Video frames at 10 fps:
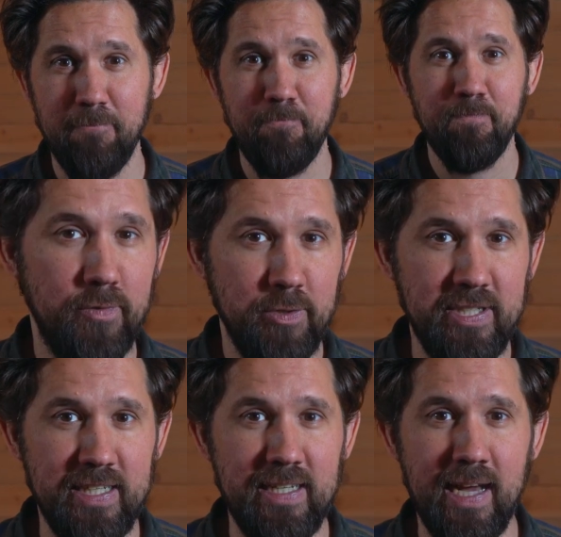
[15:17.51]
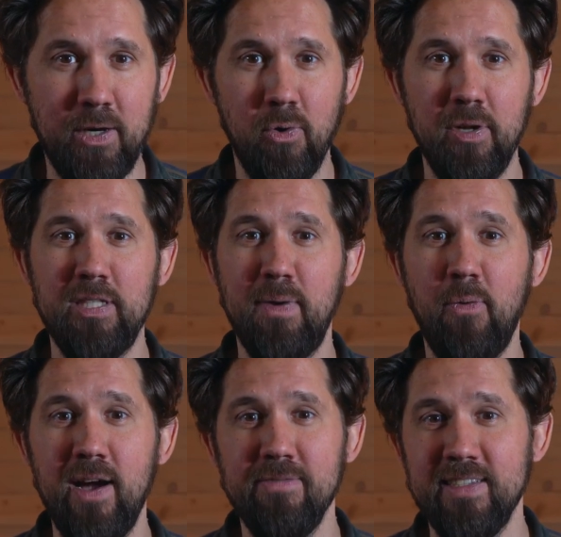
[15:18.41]
The routine, according to my
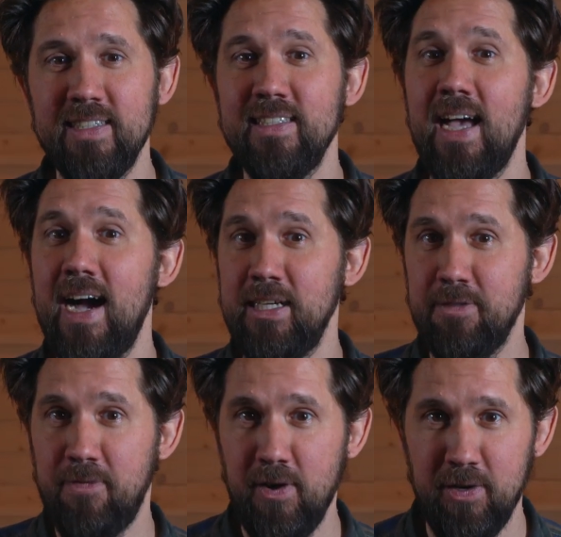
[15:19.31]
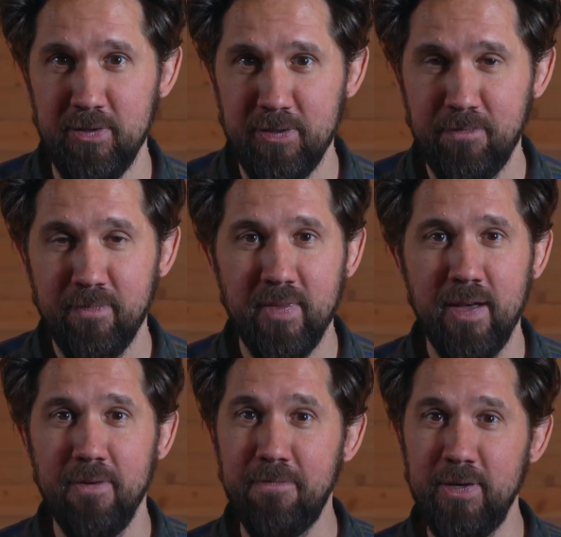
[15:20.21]
wife, is as follows.
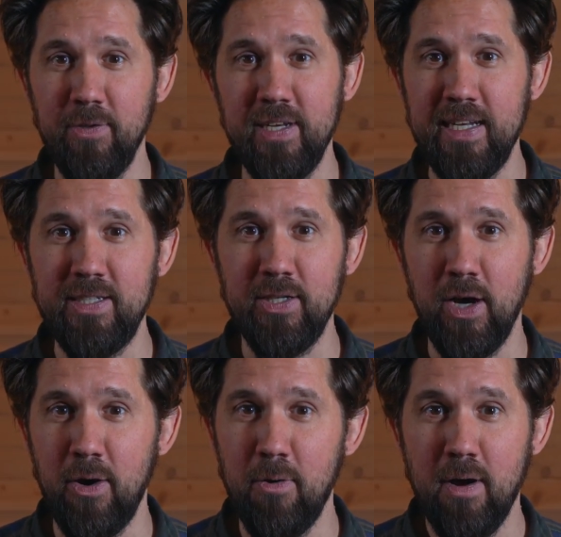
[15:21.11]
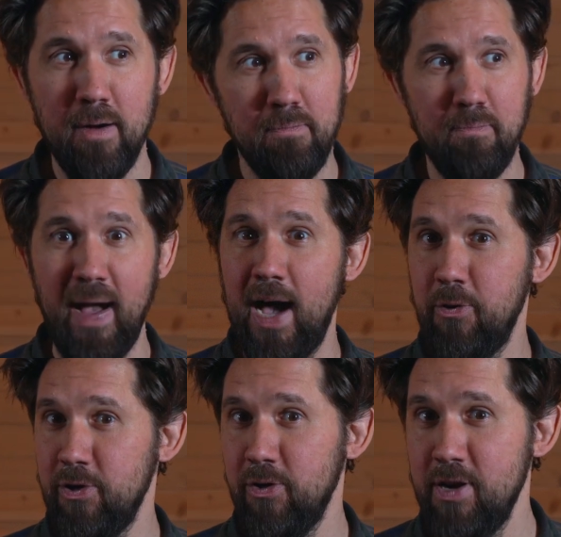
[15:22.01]
Feel the need to go,
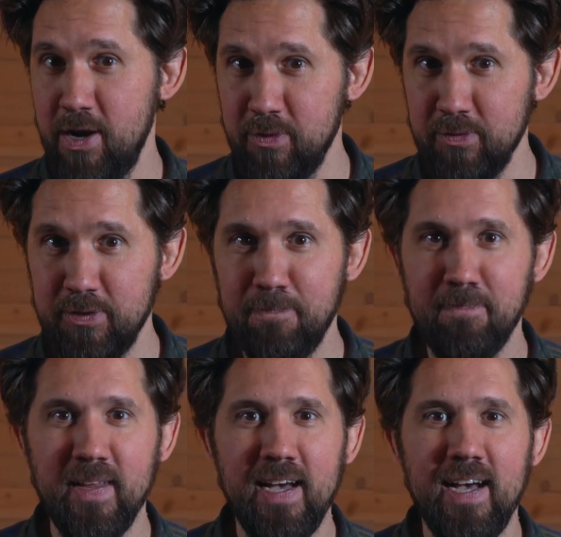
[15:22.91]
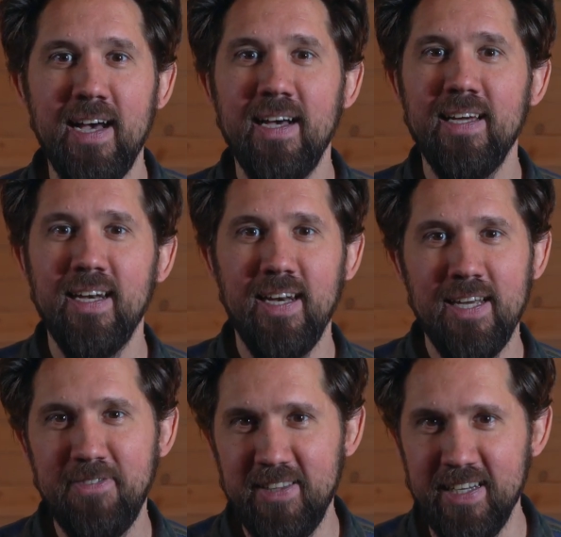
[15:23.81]
powder your nose.
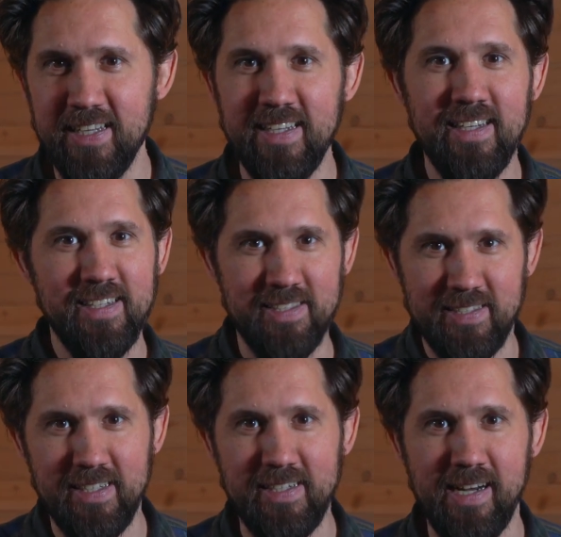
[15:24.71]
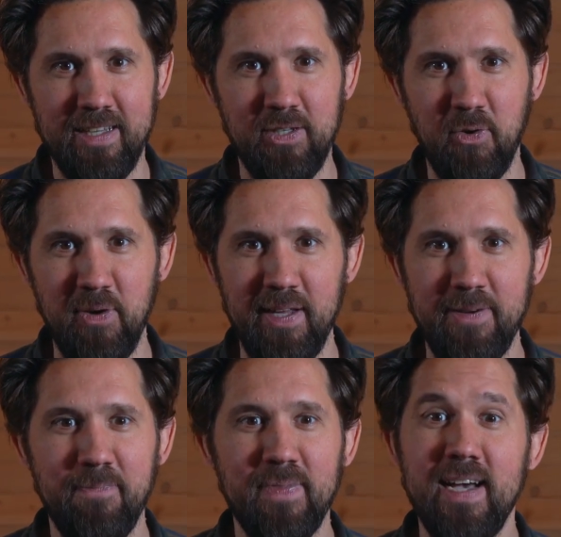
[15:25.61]
Lift the lid, sit down in the toilet.